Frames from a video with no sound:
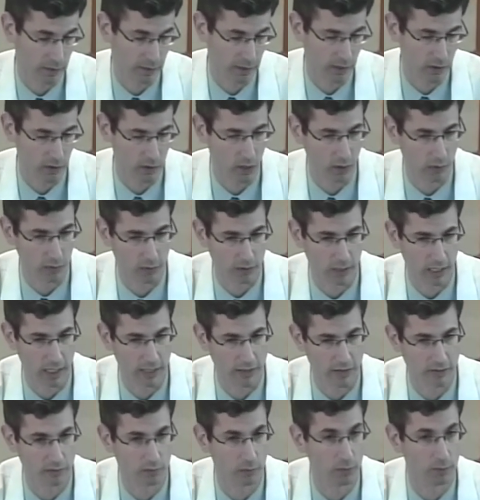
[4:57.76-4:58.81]
along the
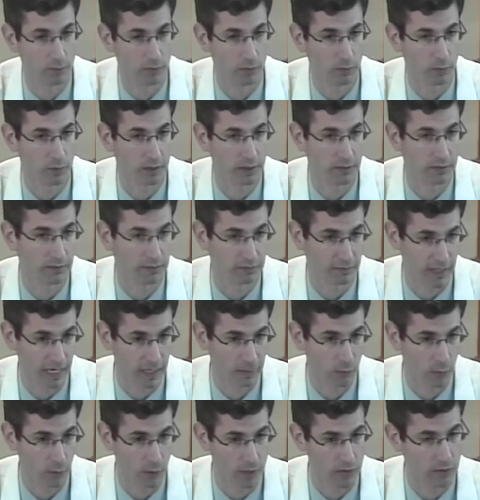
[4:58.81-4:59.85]
lines of women with
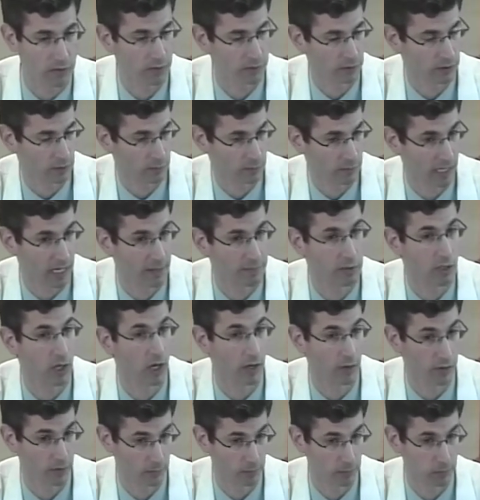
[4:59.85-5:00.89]
fibroids, there's sometimes
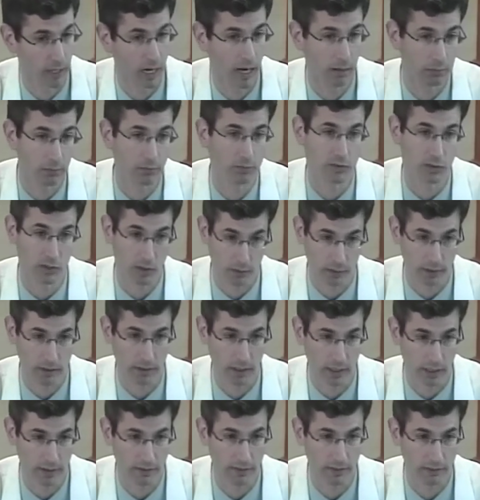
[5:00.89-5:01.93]
other problems going
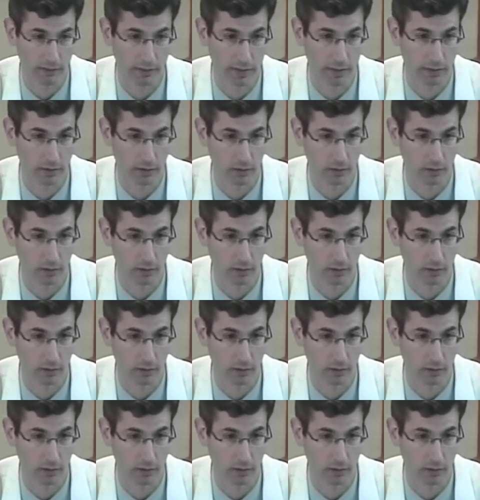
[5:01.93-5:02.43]
on that are